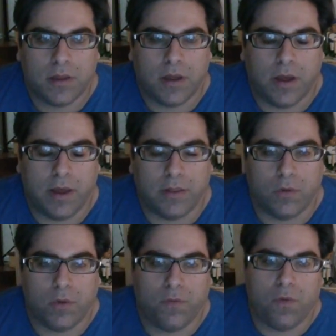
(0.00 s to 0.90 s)

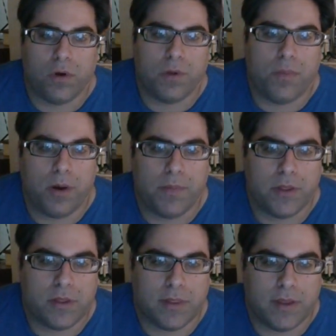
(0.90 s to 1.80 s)
There were 4
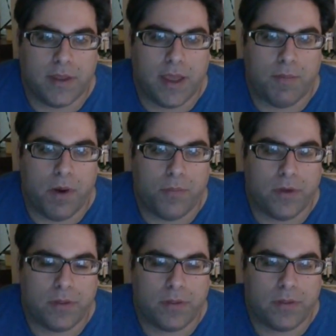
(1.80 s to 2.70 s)
departments that they came up
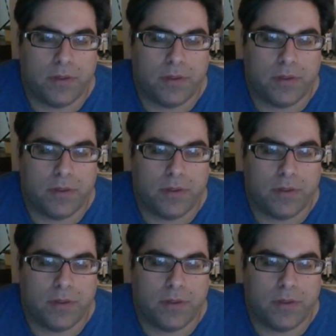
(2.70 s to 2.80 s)
with,